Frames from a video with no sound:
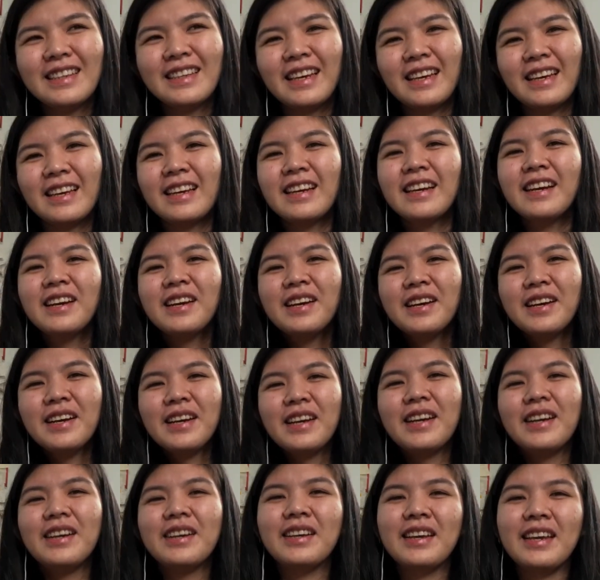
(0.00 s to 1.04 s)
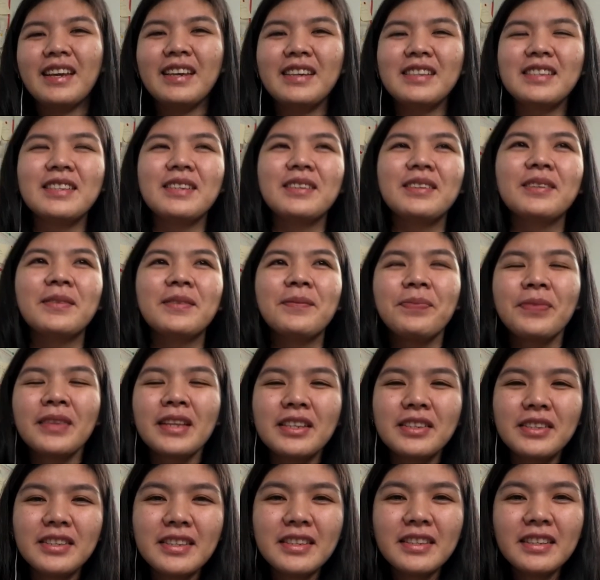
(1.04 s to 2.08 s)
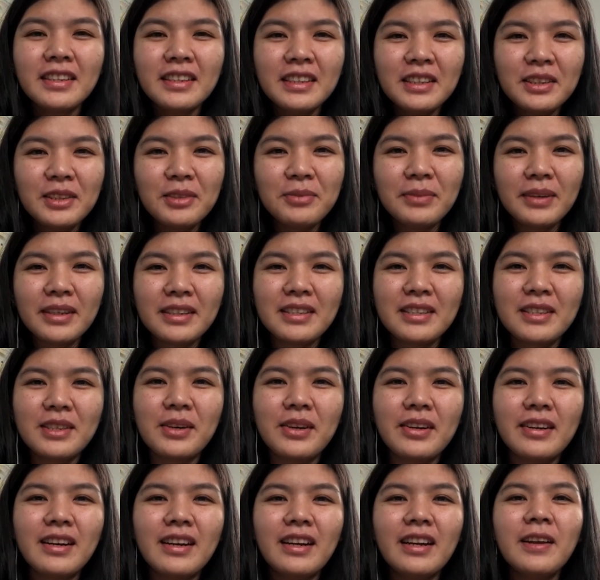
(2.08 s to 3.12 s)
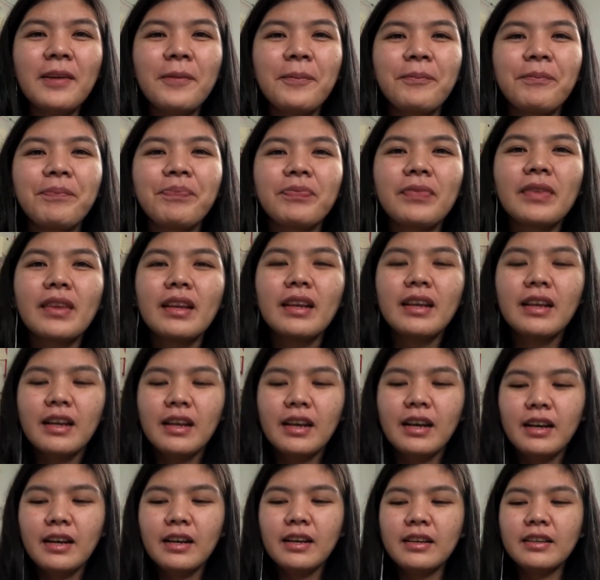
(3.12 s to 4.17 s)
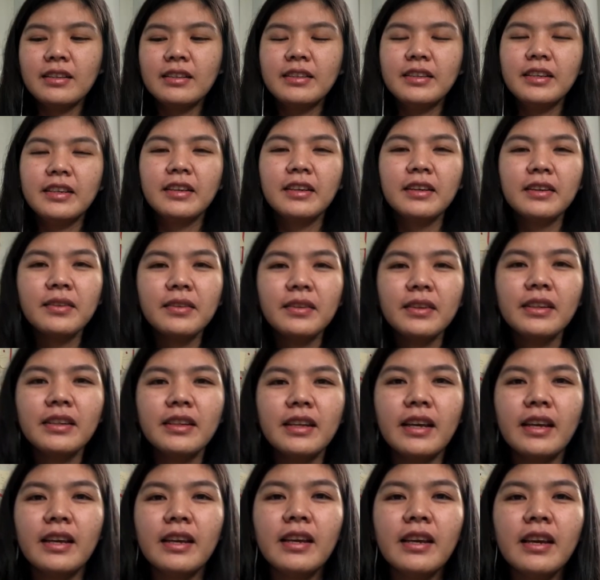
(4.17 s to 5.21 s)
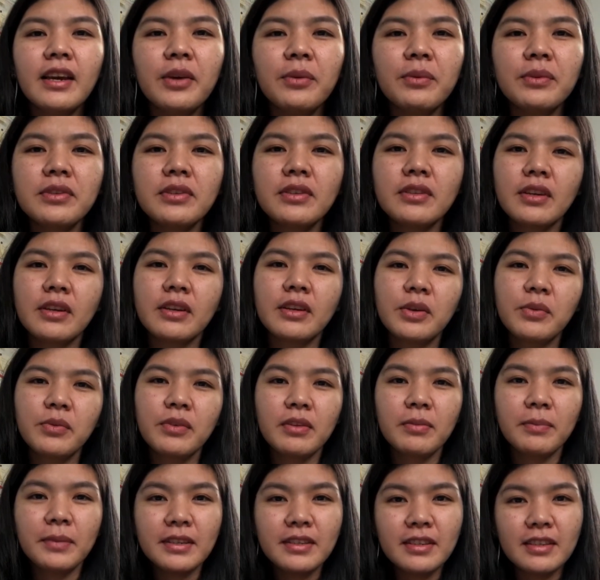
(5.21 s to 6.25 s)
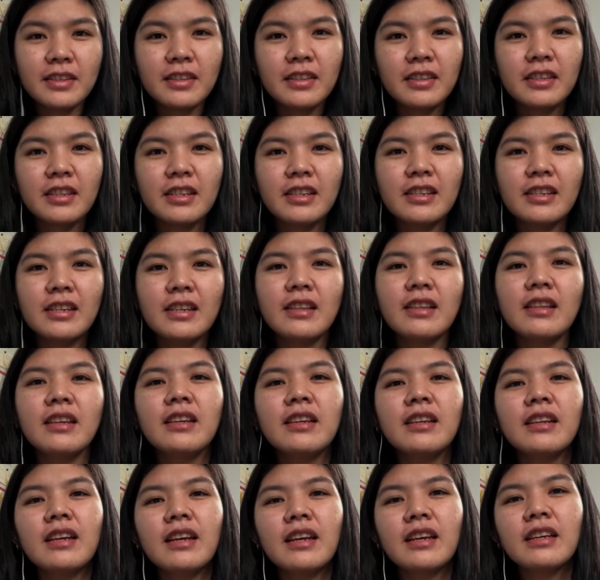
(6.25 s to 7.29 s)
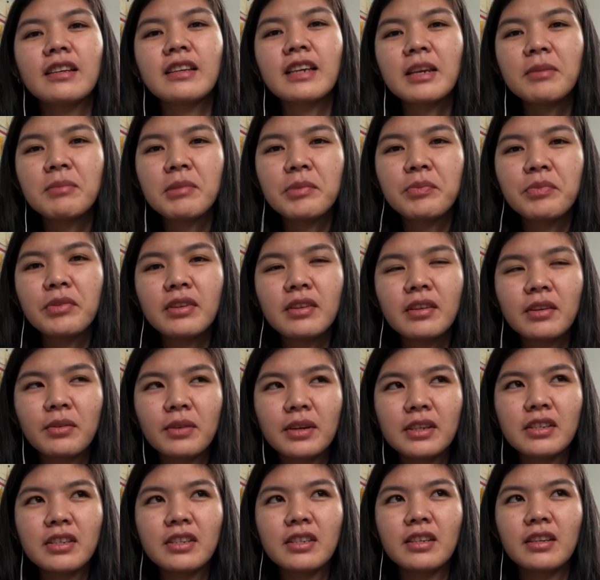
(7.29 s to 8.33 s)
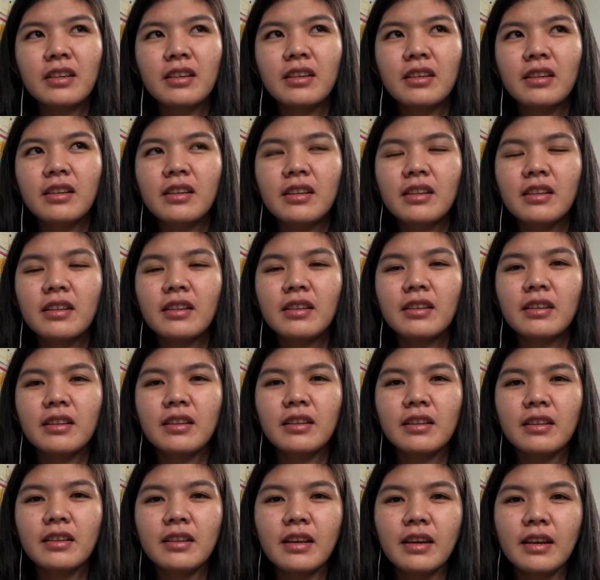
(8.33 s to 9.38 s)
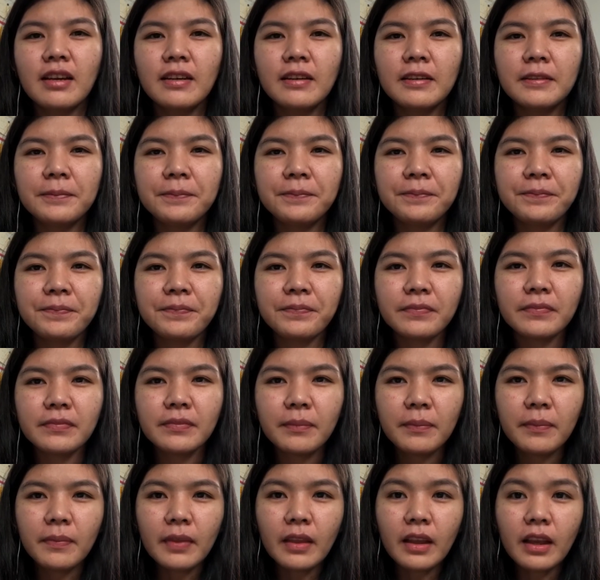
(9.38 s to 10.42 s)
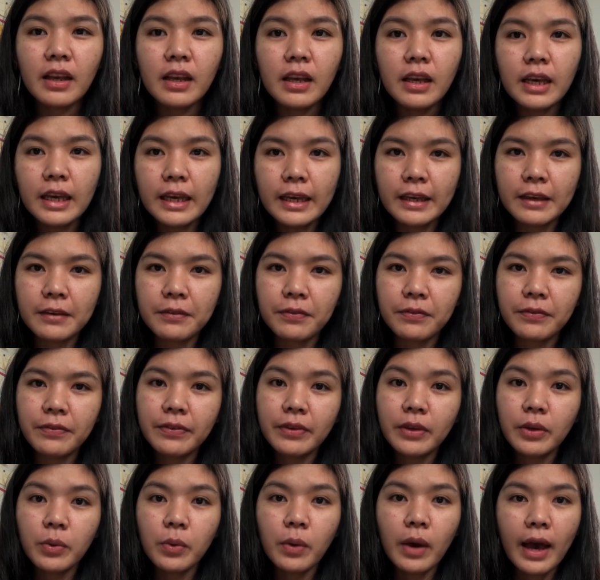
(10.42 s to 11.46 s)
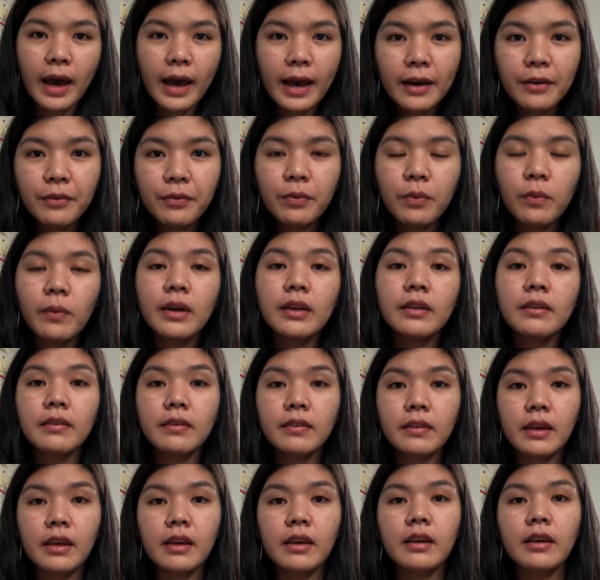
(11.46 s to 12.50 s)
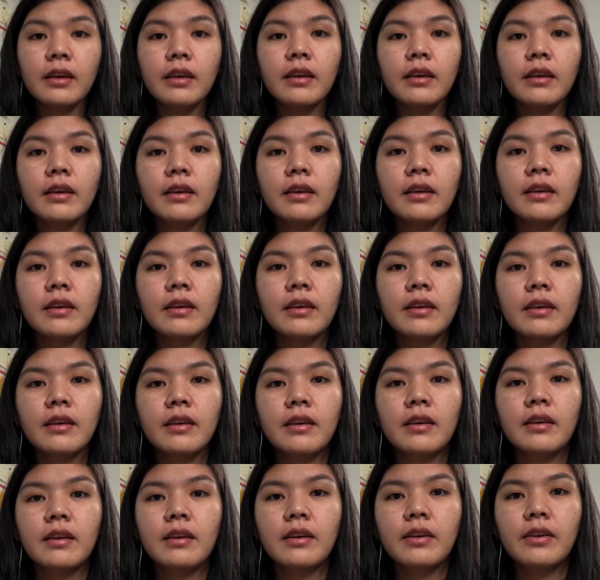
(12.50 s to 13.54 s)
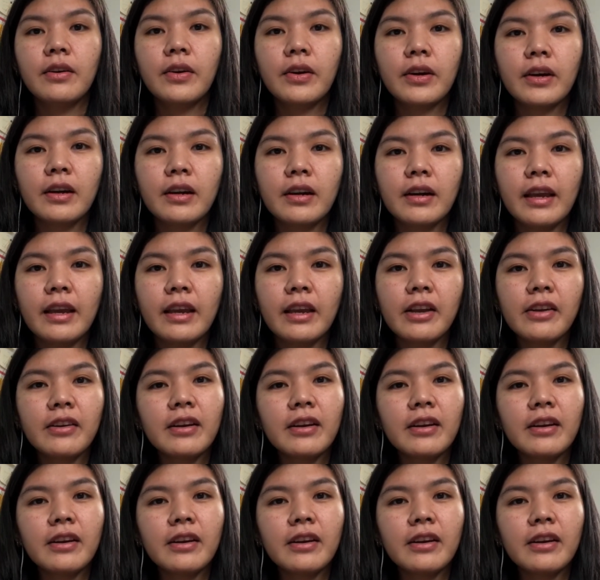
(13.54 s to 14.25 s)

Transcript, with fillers: Yeah, okay, so just a little backstory. The other day, I was talking with my sister, and then I came up with a question na if you have one thing or a